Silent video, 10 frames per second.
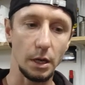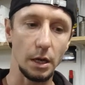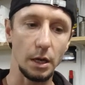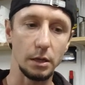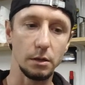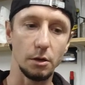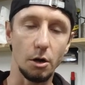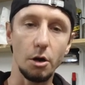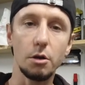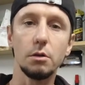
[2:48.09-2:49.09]
And
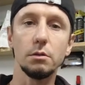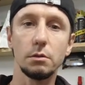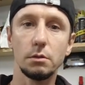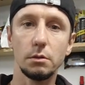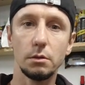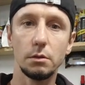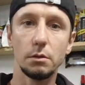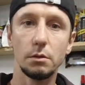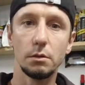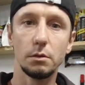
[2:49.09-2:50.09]
the oil
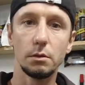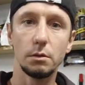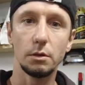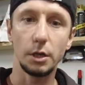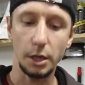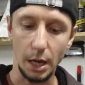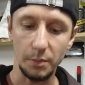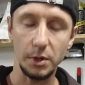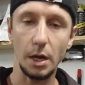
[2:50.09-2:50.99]
kept